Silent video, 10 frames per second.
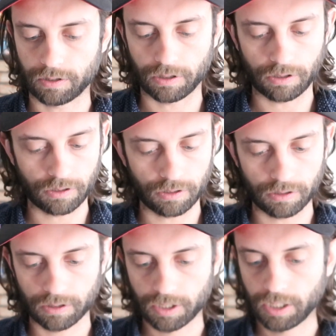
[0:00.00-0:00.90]

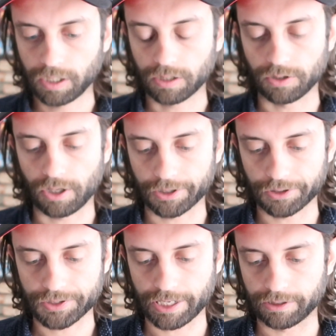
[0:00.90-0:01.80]
all
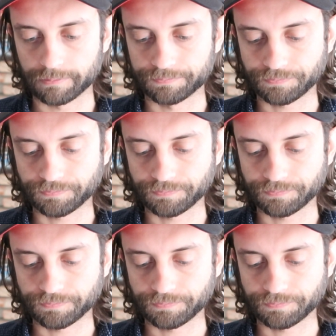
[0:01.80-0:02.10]
longer tail.